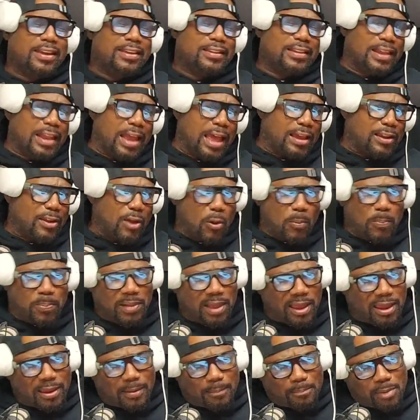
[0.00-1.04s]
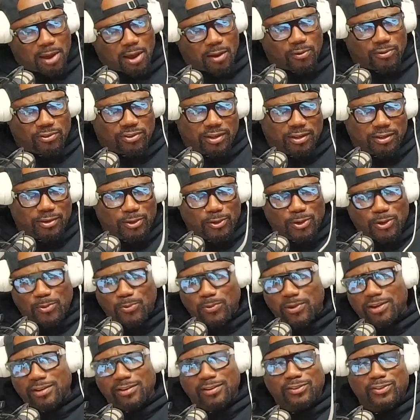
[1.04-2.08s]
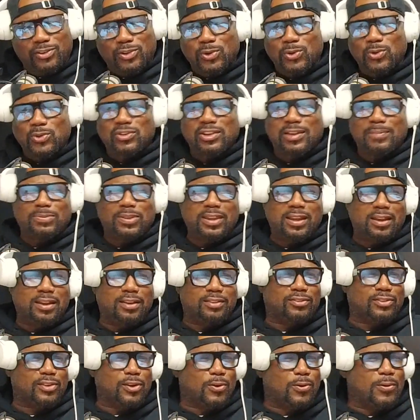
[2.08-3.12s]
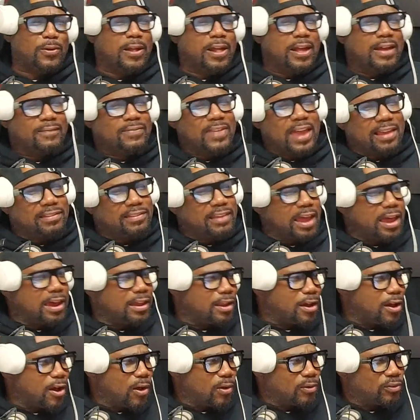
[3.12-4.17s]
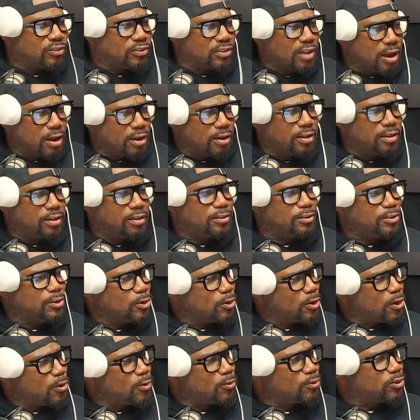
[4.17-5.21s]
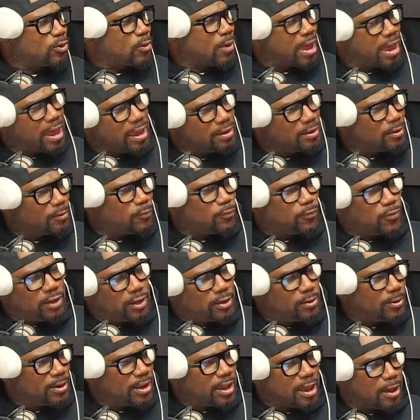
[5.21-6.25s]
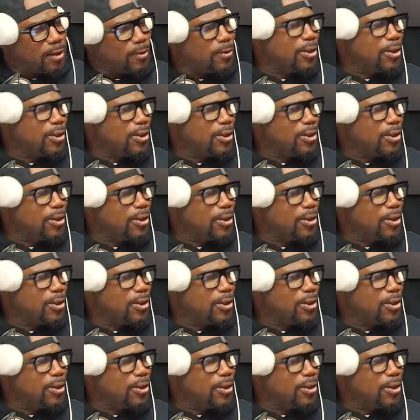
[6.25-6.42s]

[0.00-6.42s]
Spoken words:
Then I go play in Boston, you know, one of the schools up there. So that's how it all started, you know. So I had to figure it out.